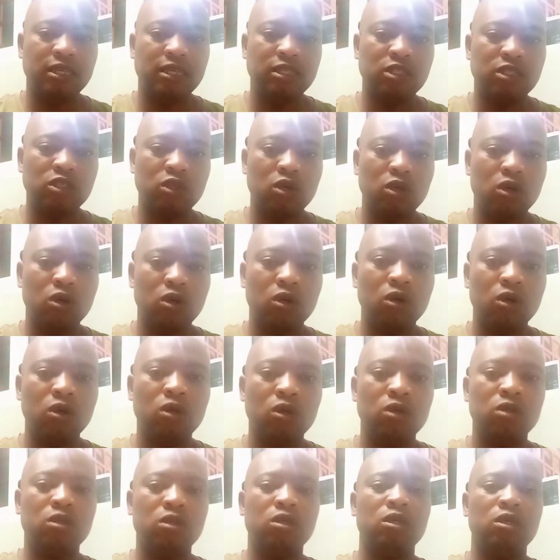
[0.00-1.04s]
or
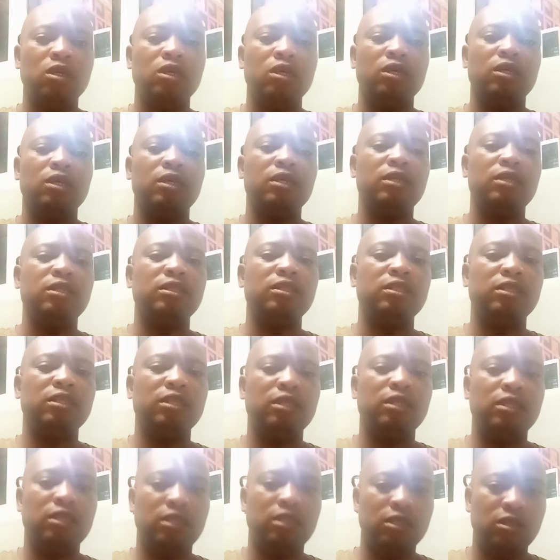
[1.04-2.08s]

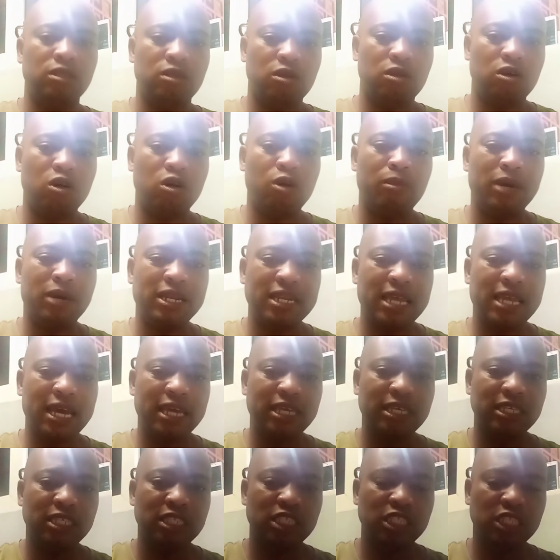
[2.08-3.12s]
the commander in
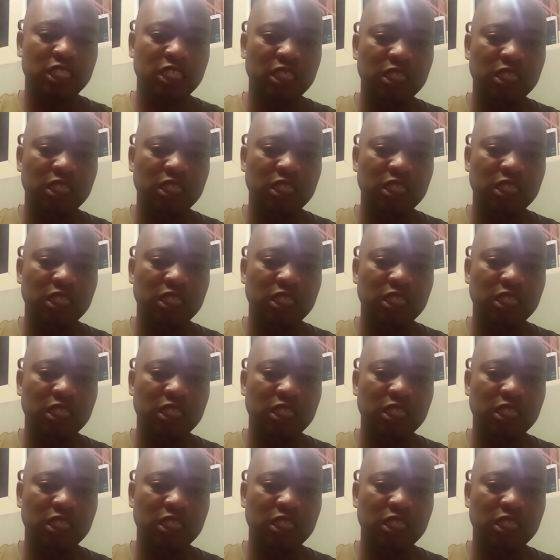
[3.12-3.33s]
chief